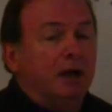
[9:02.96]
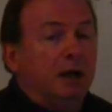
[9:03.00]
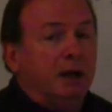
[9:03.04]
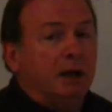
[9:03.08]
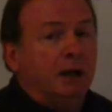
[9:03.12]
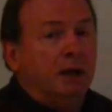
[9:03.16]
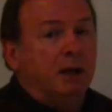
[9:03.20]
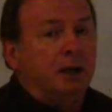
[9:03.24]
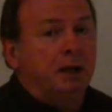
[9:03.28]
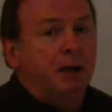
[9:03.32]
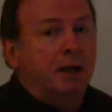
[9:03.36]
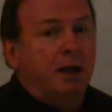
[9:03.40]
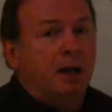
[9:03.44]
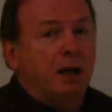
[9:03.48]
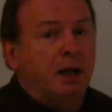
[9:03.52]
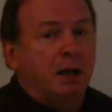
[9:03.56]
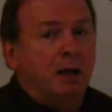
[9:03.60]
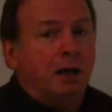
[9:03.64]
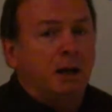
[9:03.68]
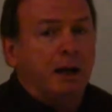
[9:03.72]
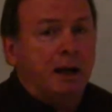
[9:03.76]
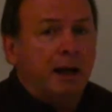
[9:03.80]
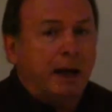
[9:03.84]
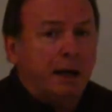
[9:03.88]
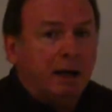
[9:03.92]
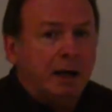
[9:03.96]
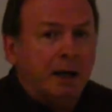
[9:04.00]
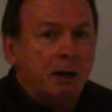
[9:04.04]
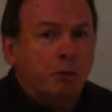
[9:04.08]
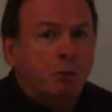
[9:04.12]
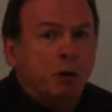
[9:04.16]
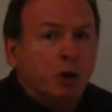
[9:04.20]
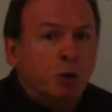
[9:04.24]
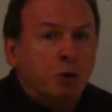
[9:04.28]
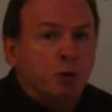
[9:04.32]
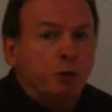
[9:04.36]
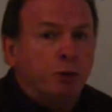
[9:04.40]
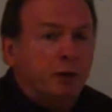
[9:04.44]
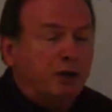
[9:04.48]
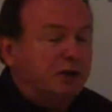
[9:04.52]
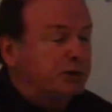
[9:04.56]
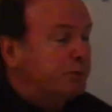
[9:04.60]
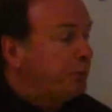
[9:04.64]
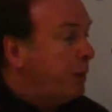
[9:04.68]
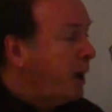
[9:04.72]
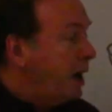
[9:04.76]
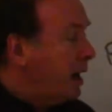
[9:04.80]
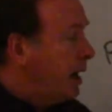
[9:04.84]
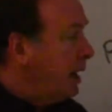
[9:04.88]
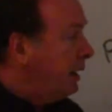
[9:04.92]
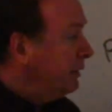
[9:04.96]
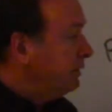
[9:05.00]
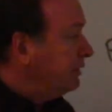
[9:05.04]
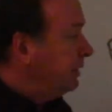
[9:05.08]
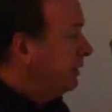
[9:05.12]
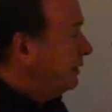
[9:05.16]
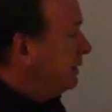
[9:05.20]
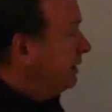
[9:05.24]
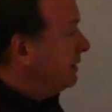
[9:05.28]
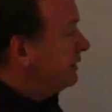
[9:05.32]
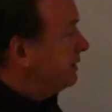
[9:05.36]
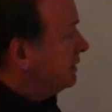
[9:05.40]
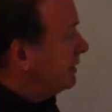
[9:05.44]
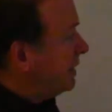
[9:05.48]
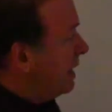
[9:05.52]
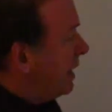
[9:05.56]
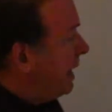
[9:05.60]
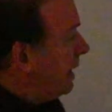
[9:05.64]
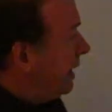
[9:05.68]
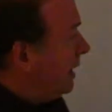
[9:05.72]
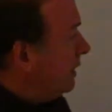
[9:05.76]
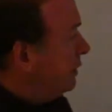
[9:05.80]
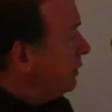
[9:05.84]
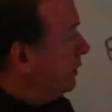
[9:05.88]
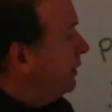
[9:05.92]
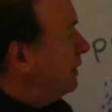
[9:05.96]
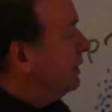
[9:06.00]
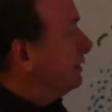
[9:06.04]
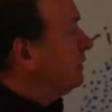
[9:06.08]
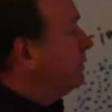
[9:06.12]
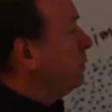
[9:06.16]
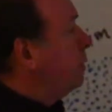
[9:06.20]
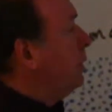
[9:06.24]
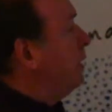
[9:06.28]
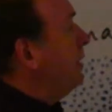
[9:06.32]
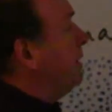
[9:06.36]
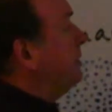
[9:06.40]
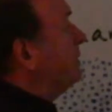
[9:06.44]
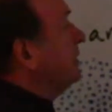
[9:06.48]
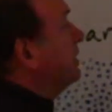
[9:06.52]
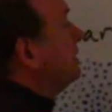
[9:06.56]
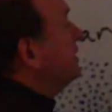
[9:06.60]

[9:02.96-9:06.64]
in an immune response at this stage. This one is a